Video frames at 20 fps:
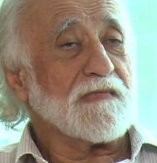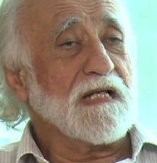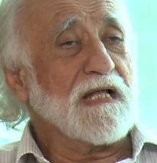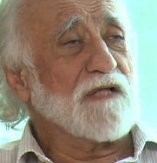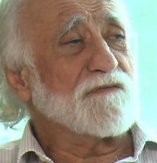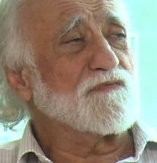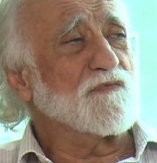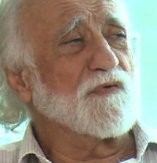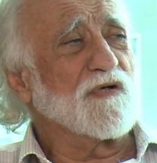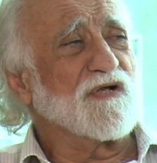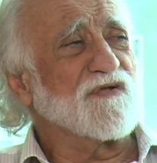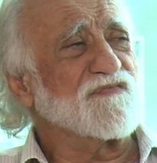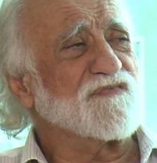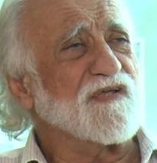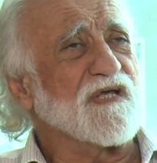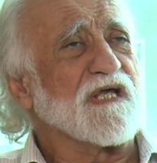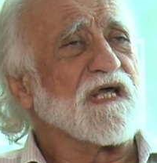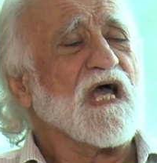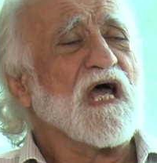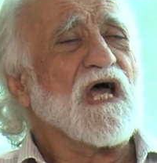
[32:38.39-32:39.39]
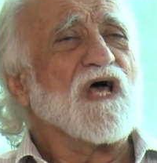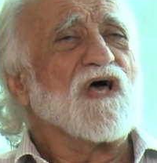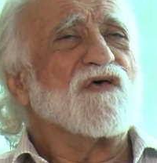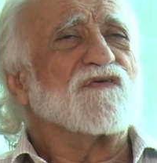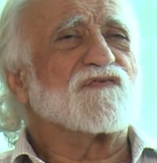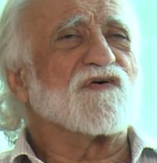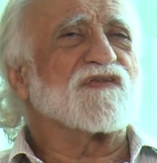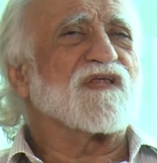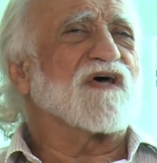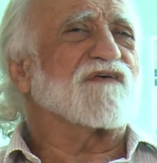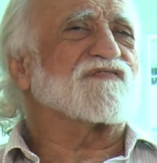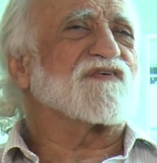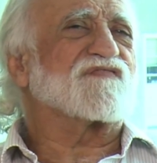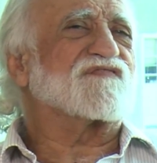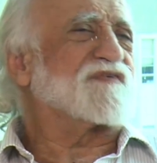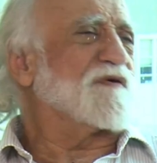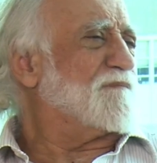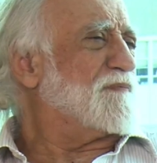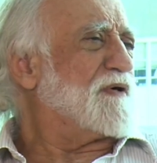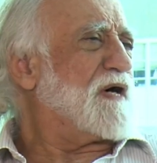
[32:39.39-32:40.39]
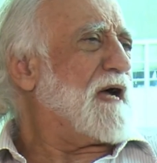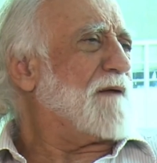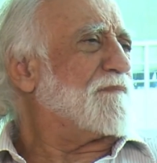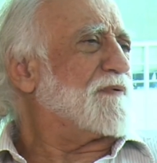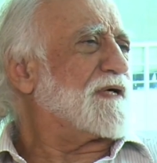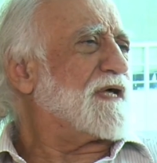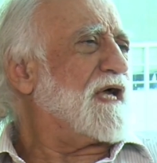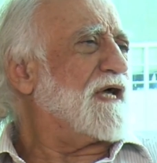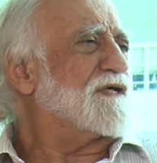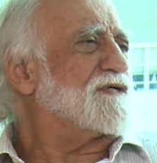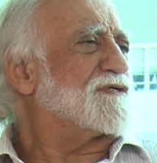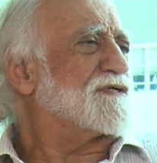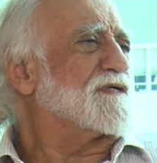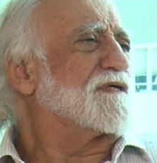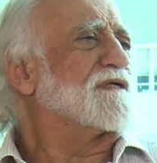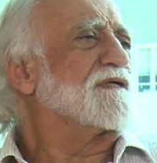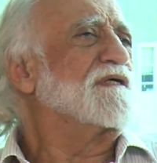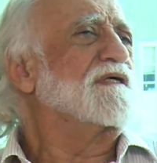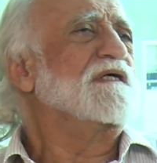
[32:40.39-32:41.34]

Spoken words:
That's what we're going to see. So there's a simple application.